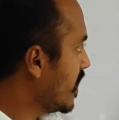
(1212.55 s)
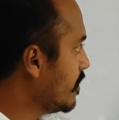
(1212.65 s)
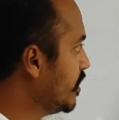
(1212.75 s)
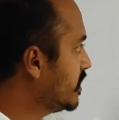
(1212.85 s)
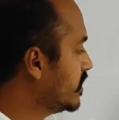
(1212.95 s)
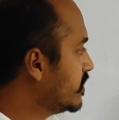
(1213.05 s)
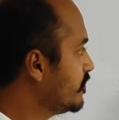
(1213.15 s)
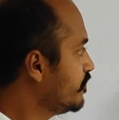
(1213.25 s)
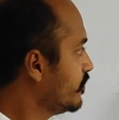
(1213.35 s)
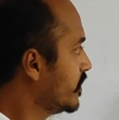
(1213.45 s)

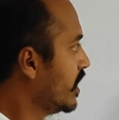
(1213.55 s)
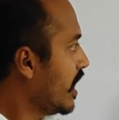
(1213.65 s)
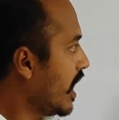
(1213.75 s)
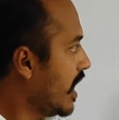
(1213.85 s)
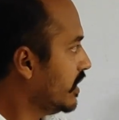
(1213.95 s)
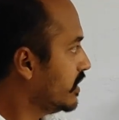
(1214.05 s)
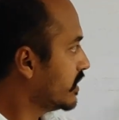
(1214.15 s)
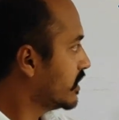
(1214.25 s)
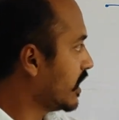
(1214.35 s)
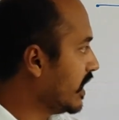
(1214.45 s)
emitter
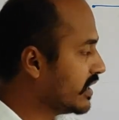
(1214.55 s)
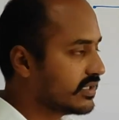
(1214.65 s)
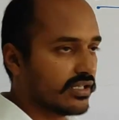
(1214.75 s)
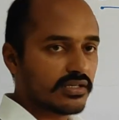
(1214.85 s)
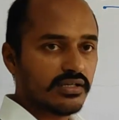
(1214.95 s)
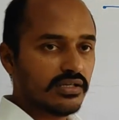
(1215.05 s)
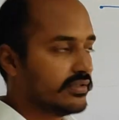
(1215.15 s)
and collector,